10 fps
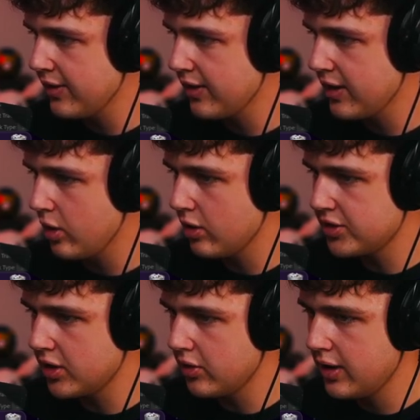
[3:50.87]
end and
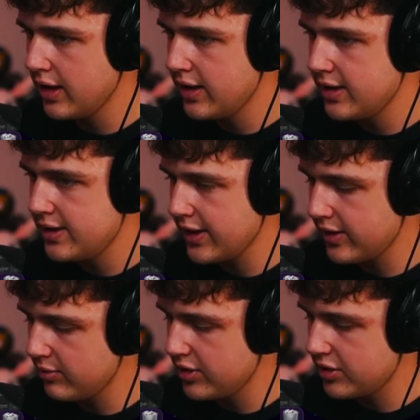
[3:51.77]
also set
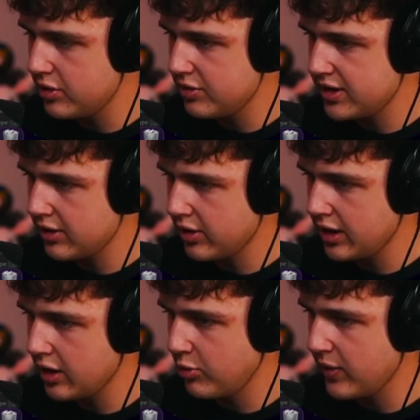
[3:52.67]
them to zero here.